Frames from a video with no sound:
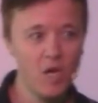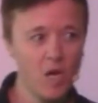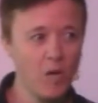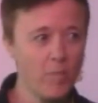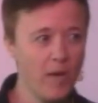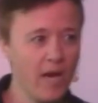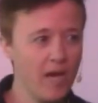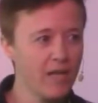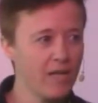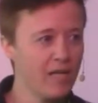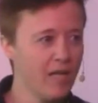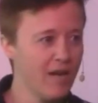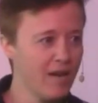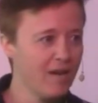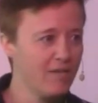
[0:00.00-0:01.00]
about
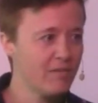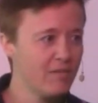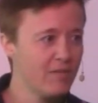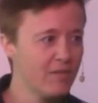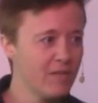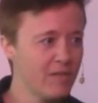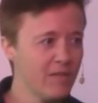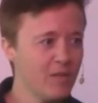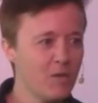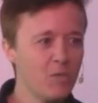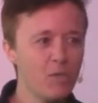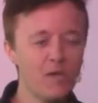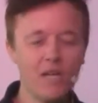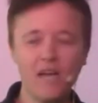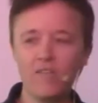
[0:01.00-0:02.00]
love,
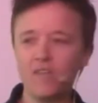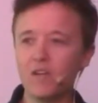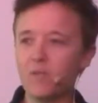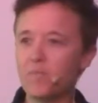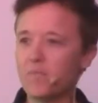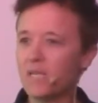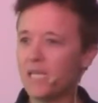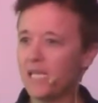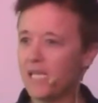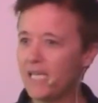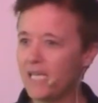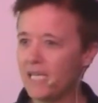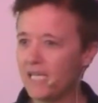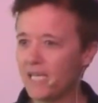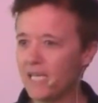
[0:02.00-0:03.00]
would have
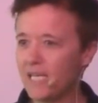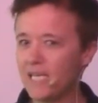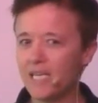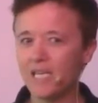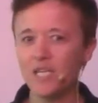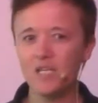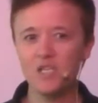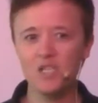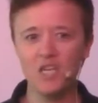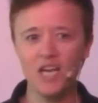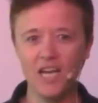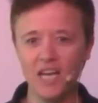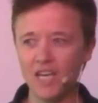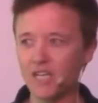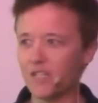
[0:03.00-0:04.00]
completely
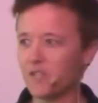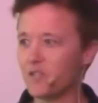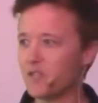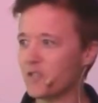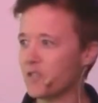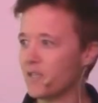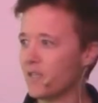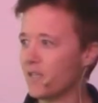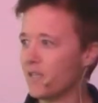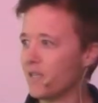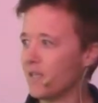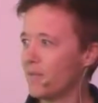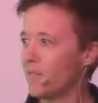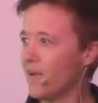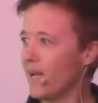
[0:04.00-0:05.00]
changed
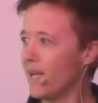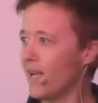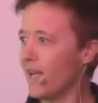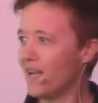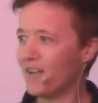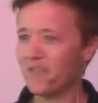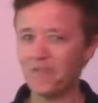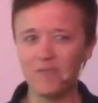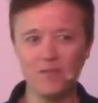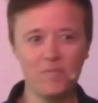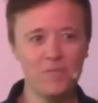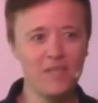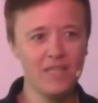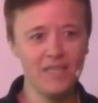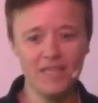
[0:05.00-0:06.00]
my life
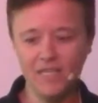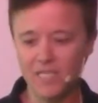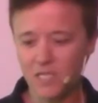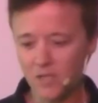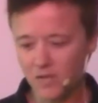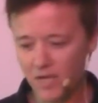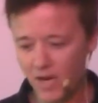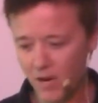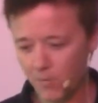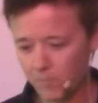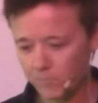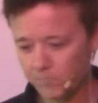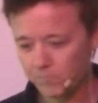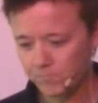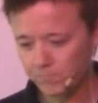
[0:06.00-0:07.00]
from then until now?
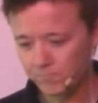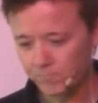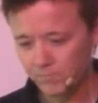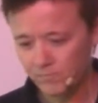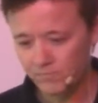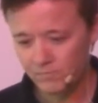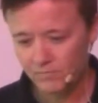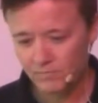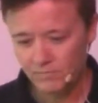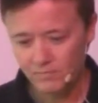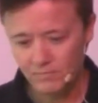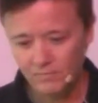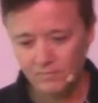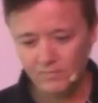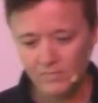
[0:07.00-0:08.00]

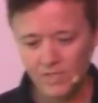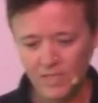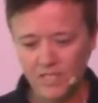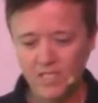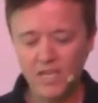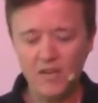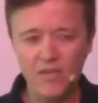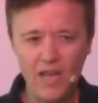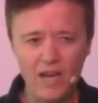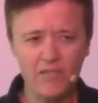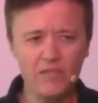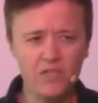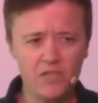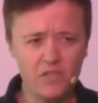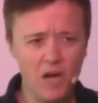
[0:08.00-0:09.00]
Instead of kind
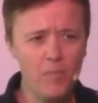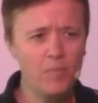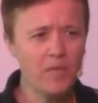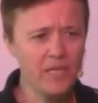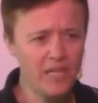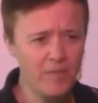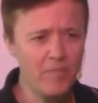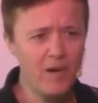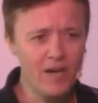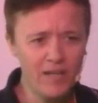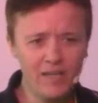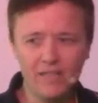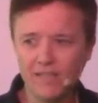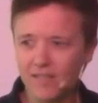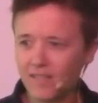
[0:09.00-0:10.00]
of stumbling
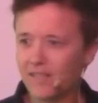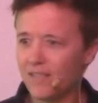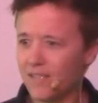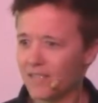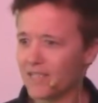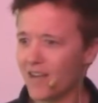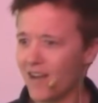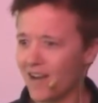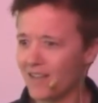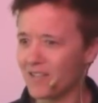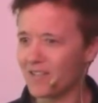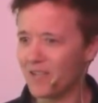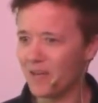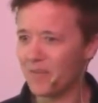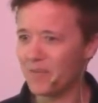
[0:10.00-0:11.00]
upon this
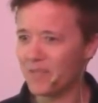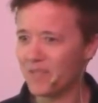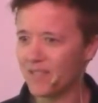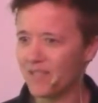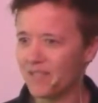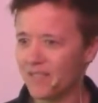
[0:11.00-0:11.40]
concept,